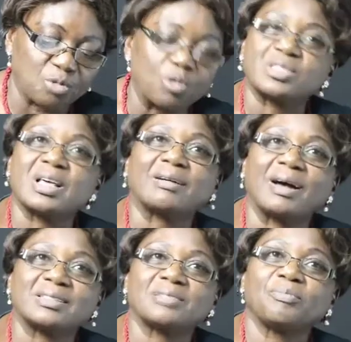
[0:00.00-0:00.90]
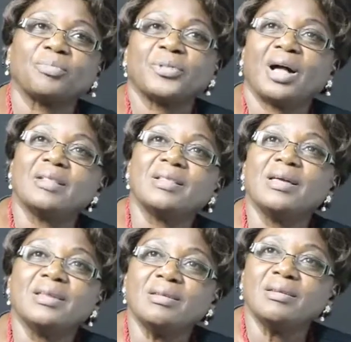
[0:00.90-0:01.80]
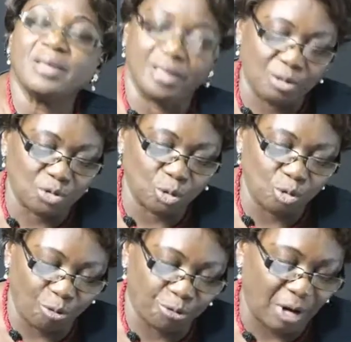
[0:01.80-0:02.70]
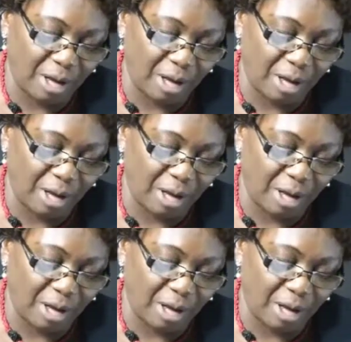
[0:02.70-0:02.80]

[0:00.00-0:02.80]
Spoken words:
was the rat, and then he sort of